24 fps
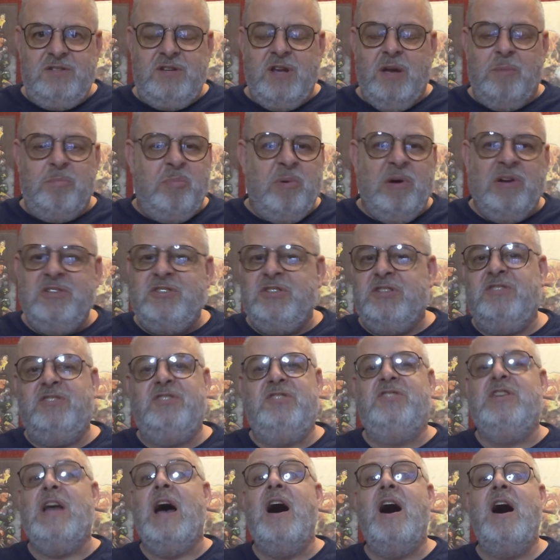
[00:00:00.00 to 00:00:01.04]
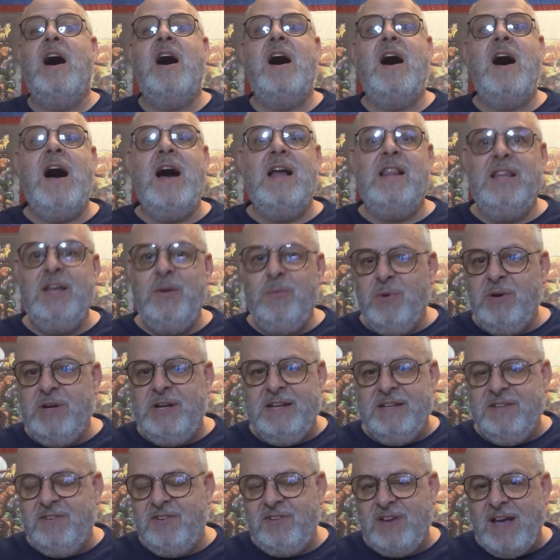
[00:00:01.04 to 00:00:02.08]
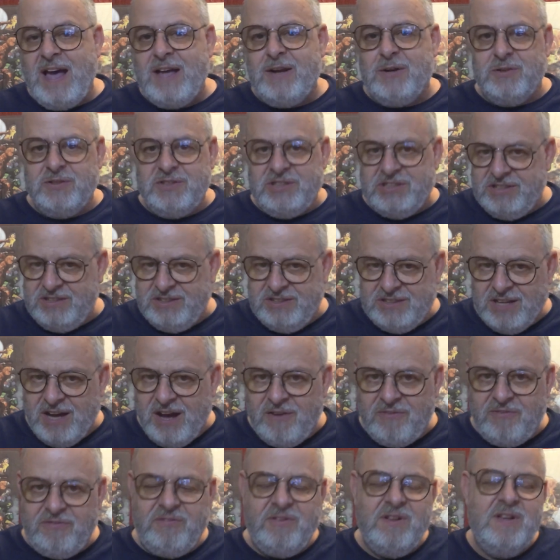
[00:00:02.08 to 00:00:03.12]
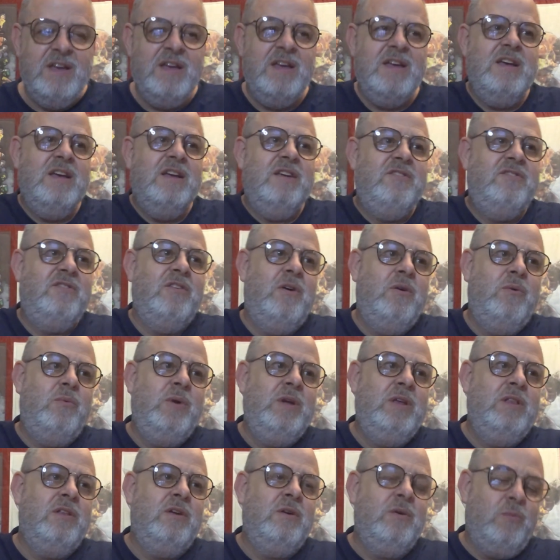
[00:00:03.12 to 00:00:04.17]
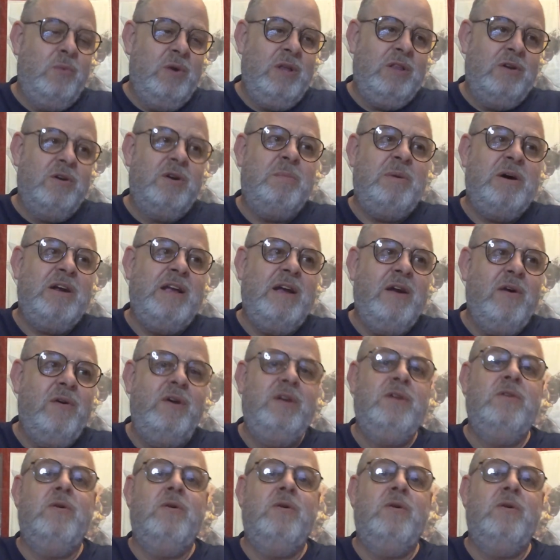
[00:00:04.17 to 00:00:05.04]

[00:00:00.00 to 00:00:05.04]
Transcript: a bunch of Hollywood insider stuff. So we learn about Harry